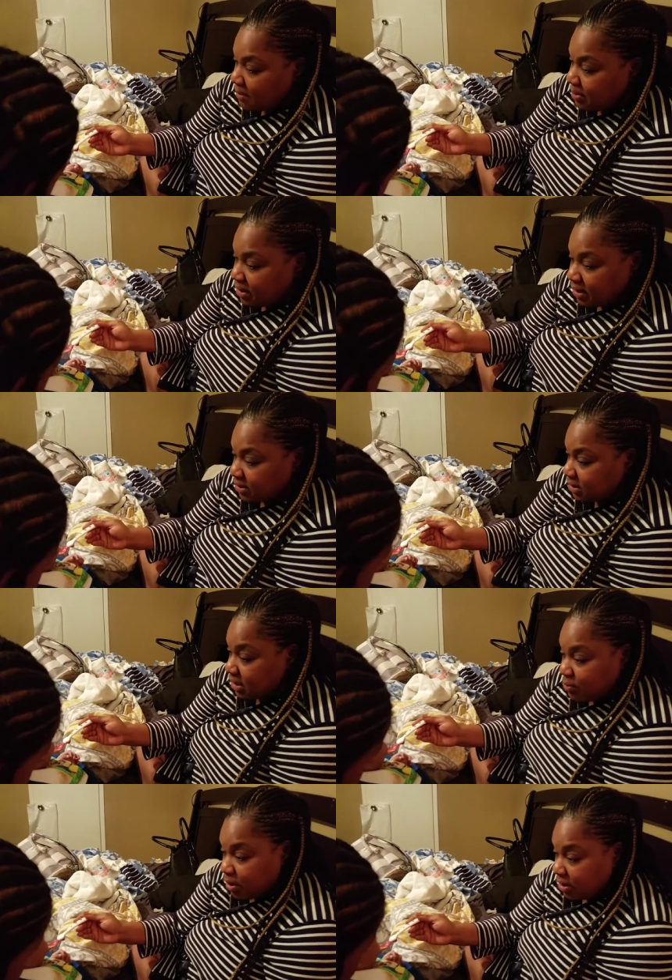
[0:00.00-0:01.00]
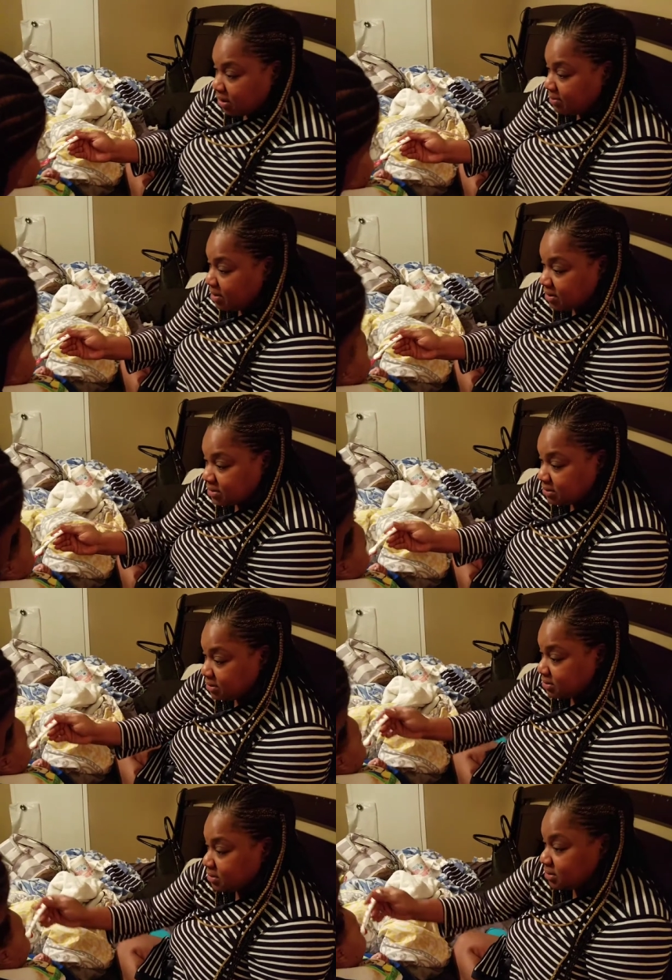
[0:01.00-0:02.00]
Um, but he wanted him on
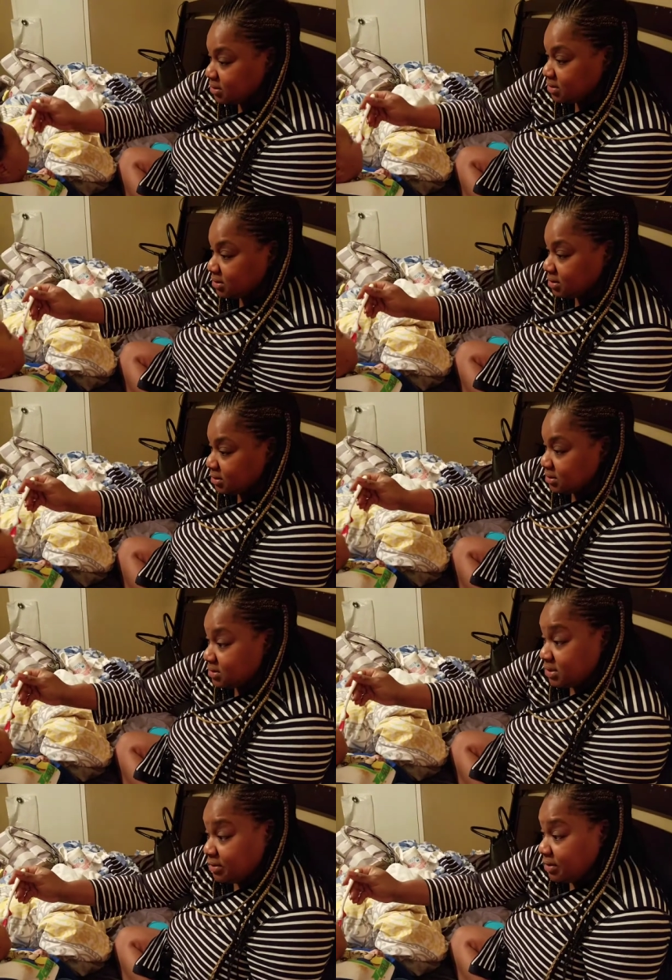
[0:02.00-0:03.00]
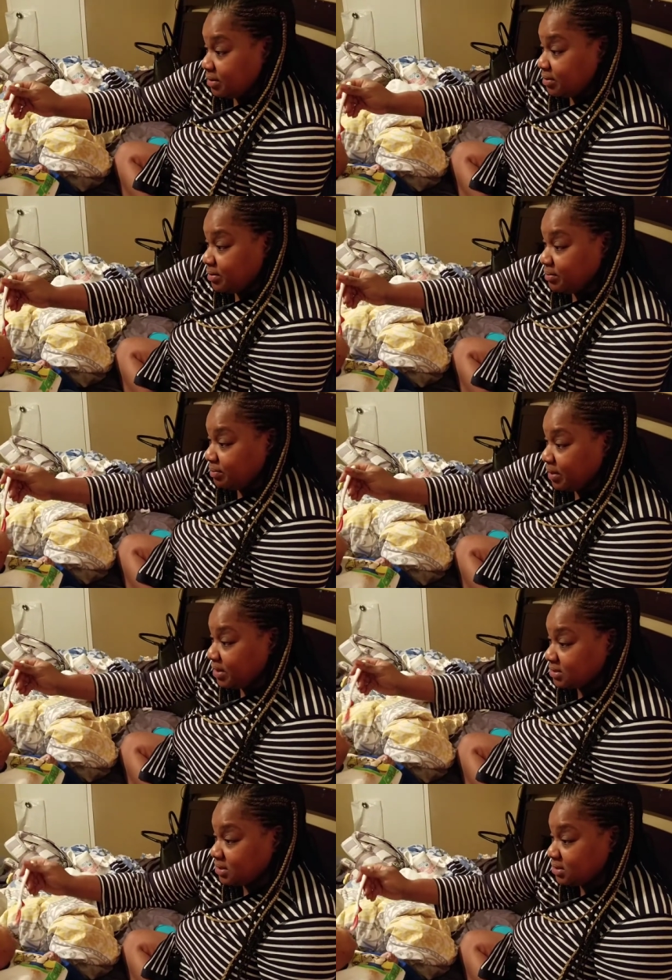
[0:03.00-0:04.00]
cereal
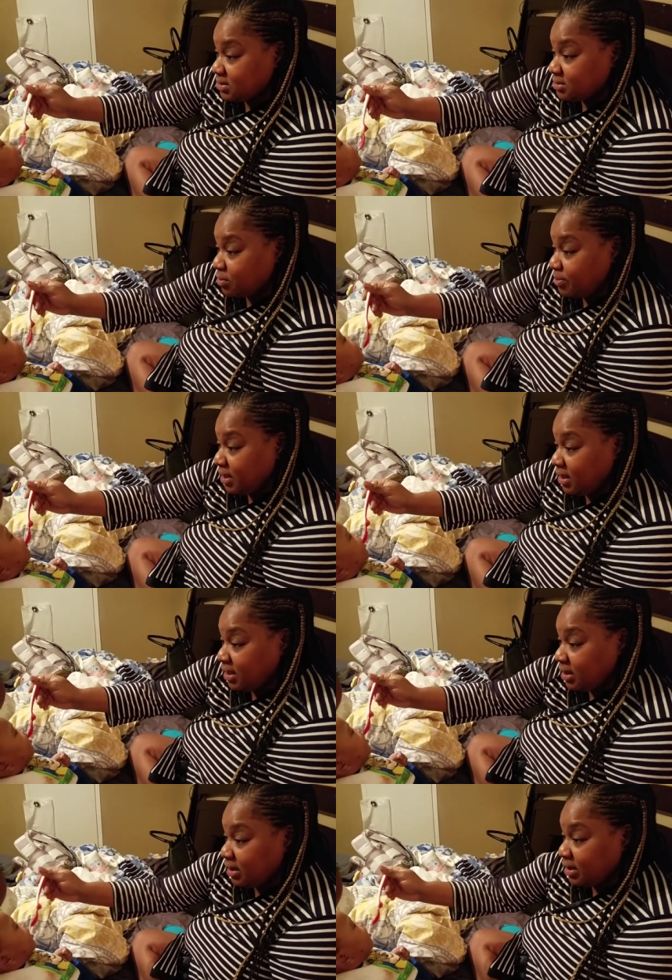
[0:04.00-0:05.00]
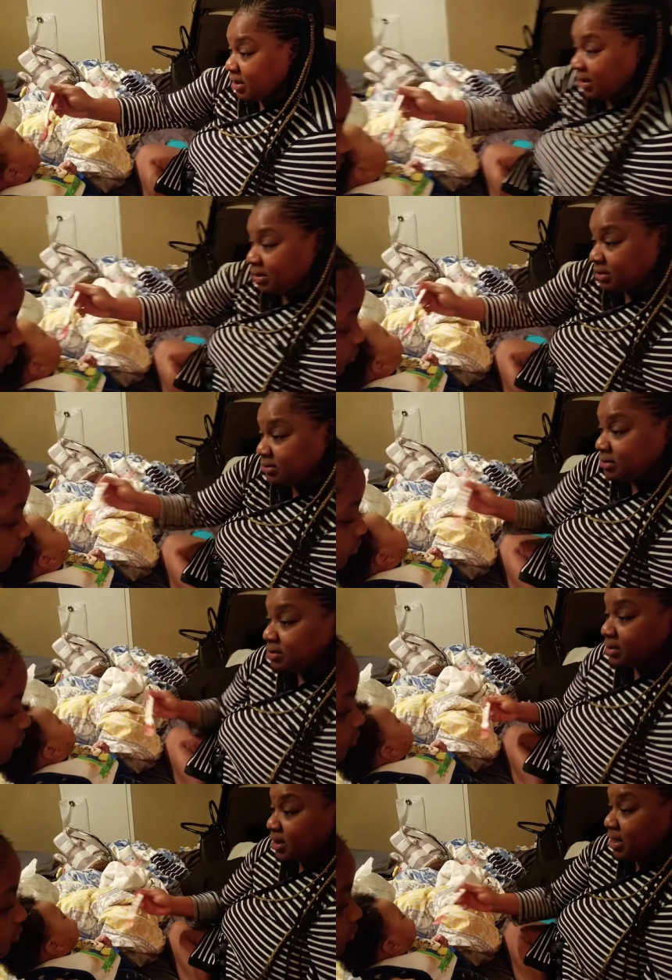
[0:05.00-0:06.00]
because he's so big and
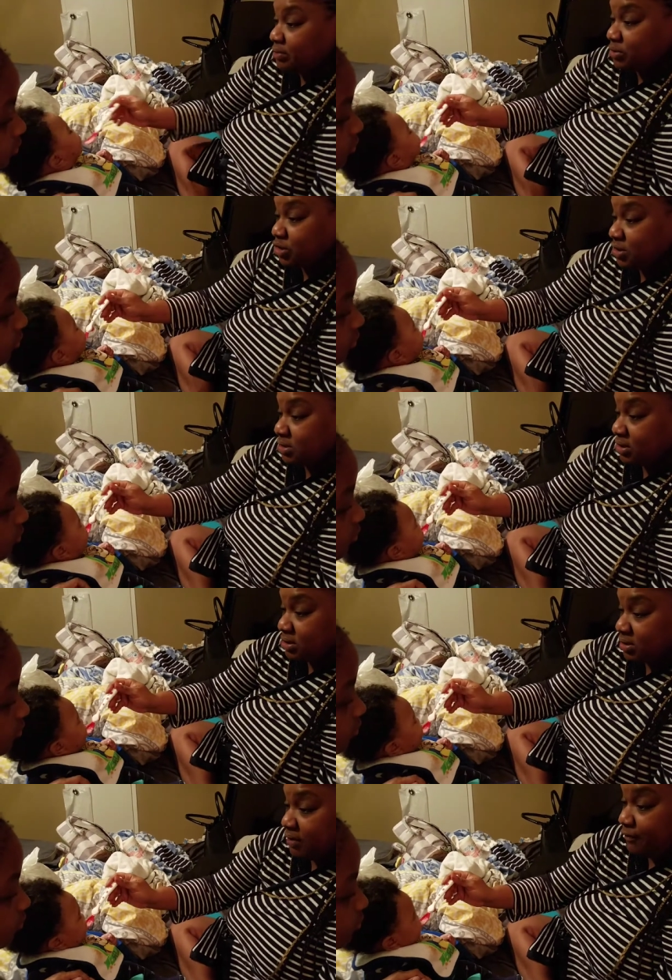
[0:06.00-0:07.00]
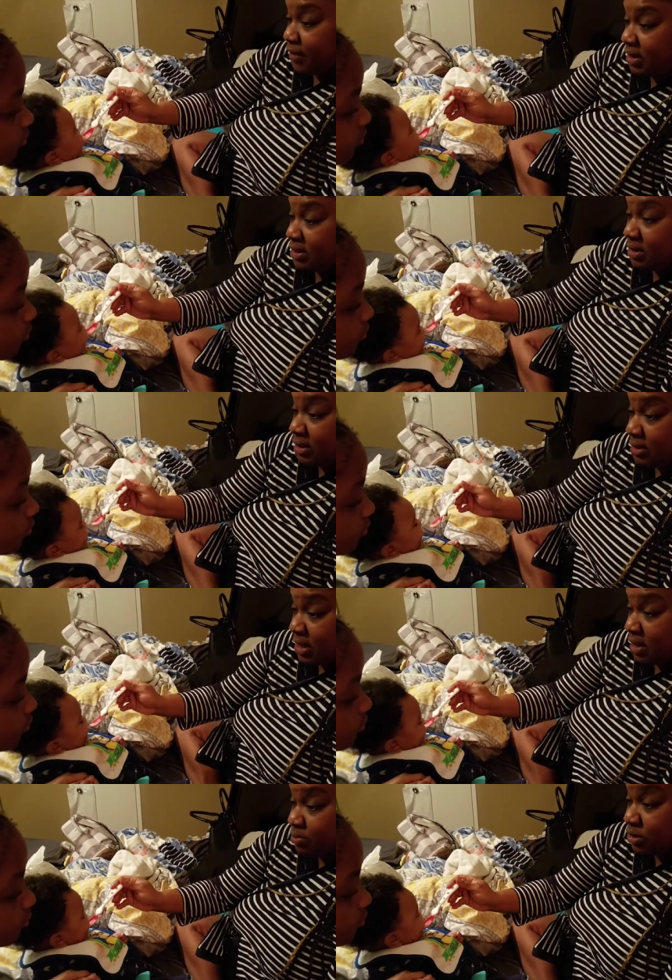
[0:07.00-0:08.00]
he was just afraid that,
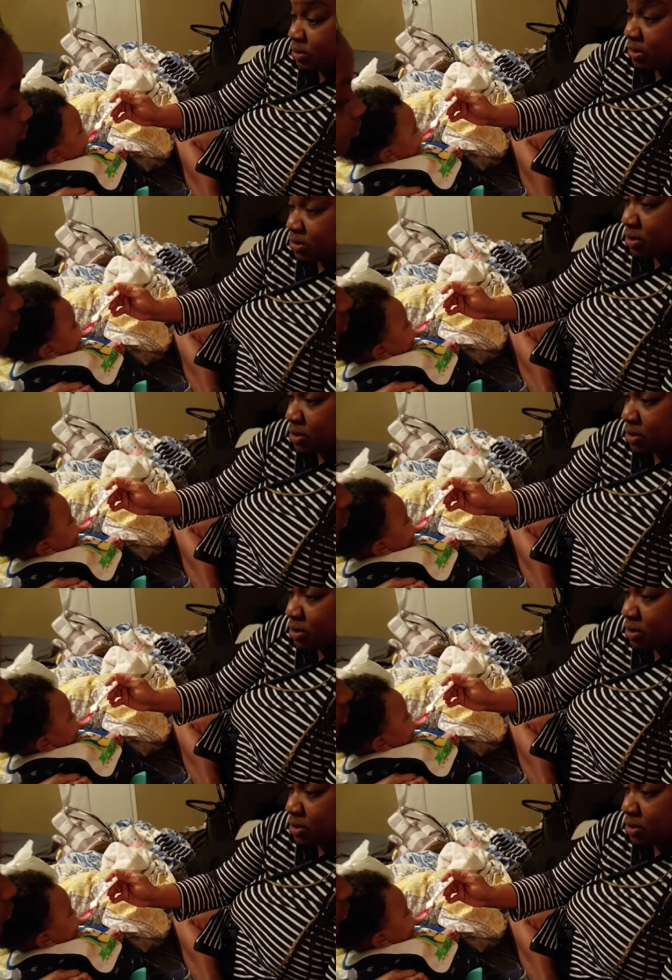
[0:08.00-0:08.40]
that he was going to